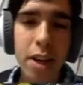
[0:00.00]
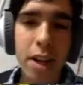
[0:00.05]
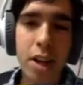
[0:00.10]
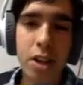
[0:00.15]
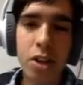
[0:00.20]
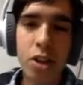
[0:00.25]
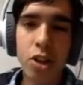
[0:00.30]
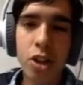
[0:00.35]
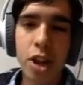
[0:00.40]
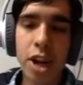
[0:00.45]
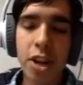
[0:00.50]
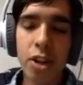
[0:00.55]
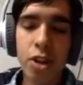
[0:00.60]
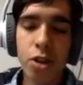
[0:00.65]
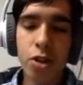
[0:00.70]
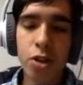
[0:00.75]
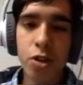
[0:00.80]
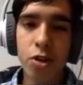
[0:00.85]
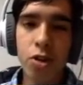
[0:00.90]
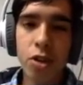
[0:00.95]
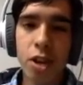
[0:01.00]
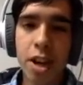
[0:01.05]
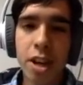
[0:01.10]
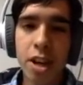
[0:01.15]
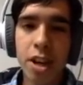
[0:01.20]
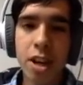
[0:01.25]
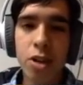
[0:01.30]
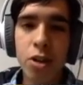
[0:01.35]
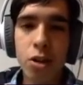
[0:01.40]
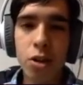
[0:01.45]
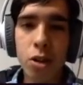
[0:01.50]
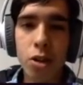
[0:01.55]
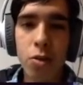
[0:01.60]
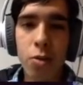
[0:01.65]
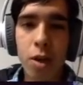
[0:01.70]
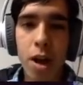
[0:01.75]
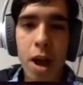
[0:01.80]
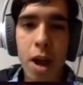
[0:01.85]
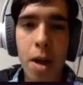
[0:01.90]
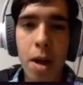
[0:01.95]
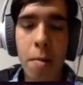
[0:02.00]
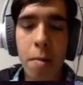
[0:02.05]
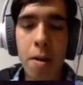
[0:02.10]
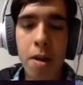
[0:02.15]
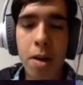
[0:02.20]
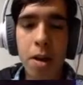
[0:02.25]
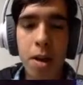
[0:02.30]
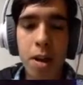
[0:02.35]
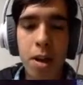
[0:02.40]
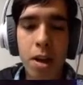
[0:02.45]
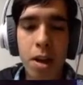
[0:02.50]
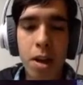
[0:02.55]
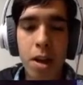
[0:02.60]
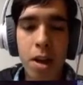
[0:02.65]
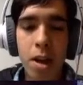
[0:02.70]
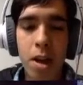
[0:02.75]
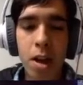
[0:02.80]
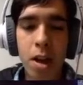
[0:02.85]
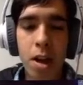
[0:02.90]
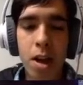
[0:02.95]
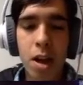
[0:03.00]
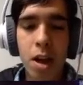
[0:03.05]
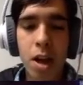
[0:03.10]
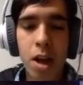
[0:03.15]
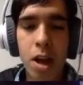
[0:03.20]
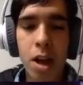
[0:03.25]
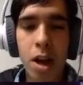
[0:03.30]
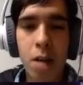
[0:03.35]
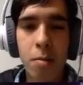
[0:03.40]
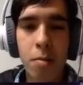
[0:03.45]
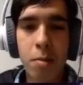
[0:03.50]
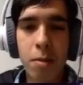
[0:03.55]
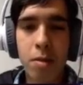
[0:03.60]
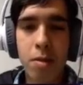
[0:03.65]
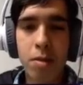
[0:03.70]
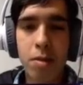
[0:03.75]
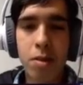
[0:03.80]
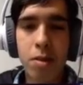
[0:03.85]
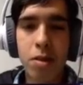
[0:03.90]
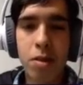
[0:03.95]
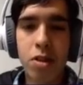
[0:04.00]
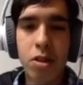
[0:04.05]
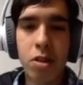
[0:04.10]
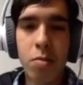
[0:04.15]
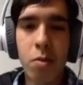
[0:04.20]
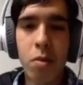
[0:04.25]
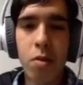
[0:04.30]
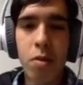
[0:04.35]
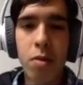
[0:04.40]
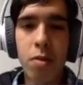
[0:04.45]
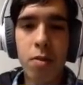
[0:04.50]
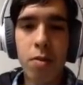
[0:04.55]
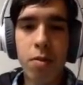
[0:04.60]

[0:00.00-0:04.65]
exchangers, I need you to grab some more of